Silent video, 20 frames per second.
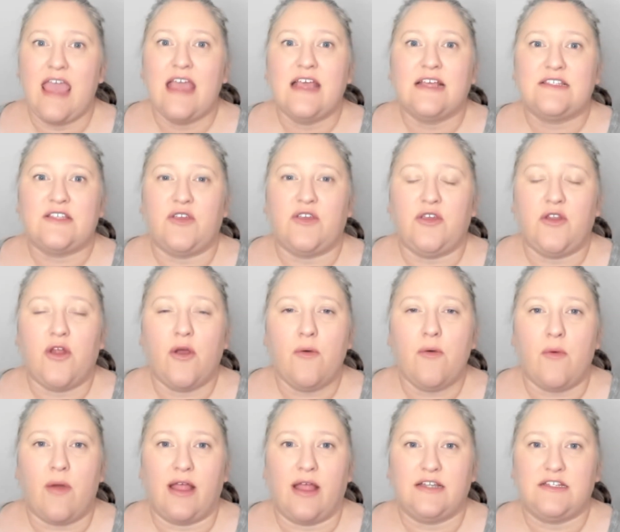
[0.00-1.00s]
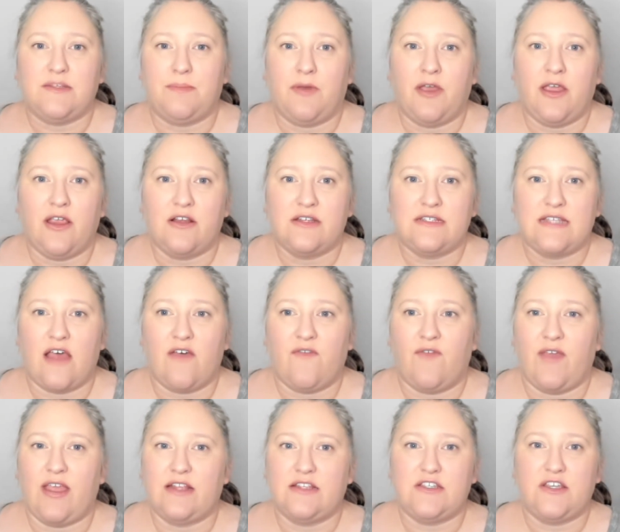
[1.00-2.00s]
So you don't want to put yourself
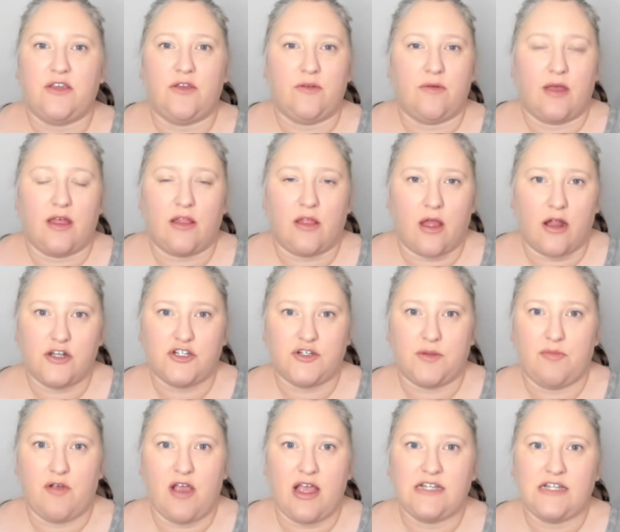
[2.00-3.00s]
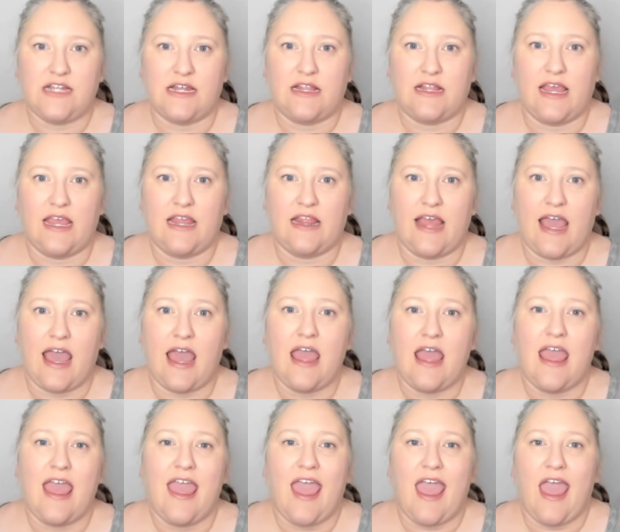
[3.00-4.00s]
into a larger project like that
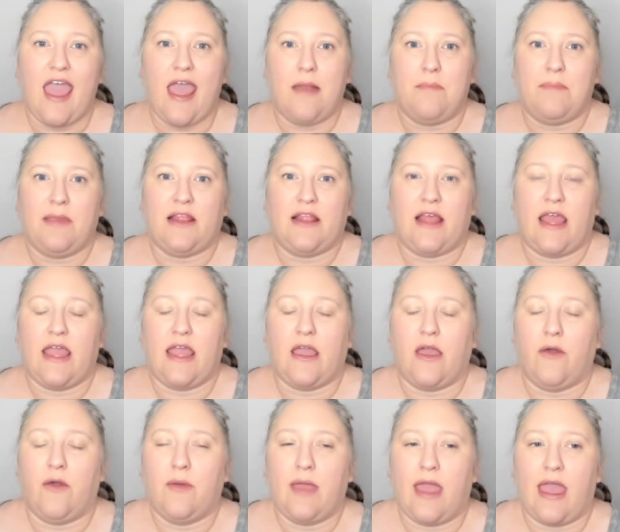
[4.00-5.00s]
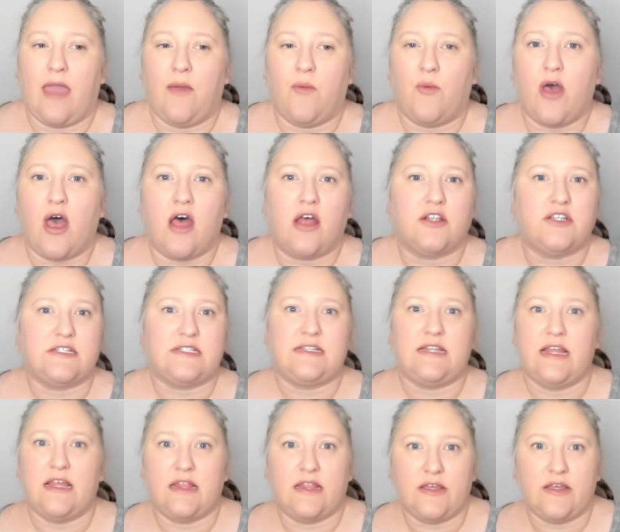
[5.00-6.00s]
and be like, okay, well, I'll just
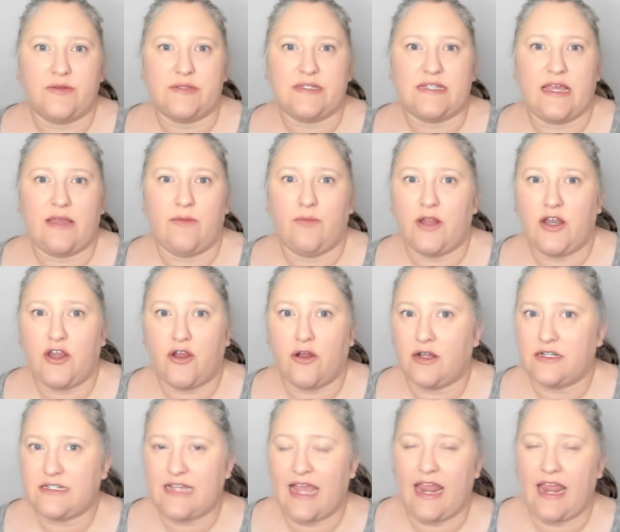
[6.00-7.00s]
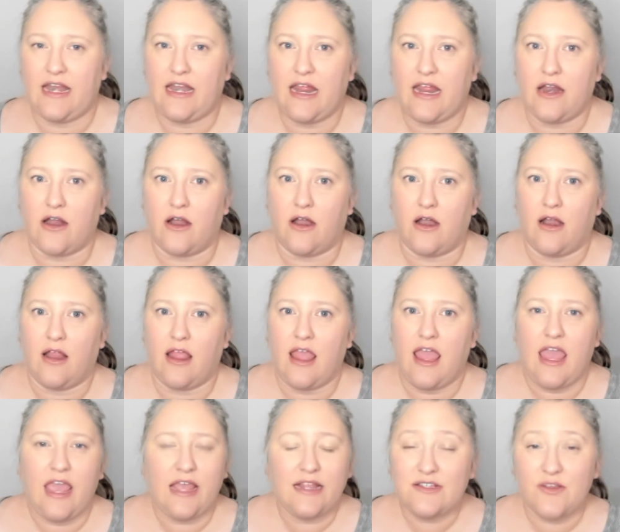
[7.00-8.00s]
knit loosely when you're a tight knitter.
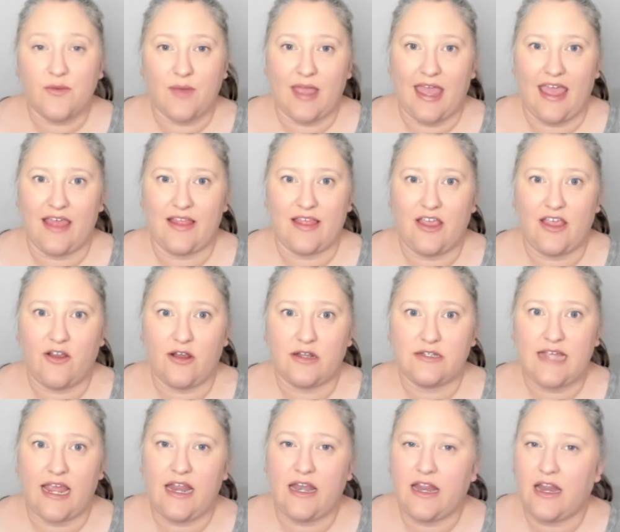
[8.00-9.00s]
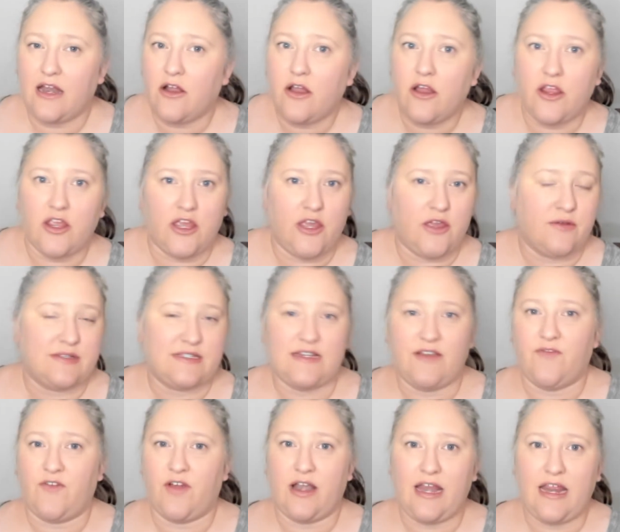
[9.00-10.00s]
It's okay that you're a tight knitter, use
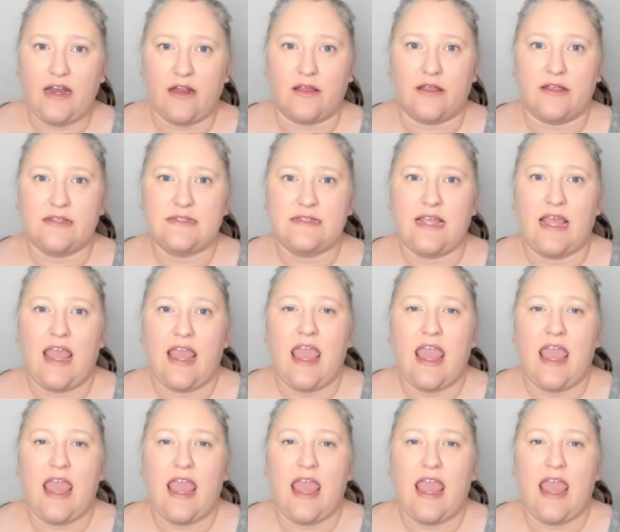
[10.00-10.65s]
different needles.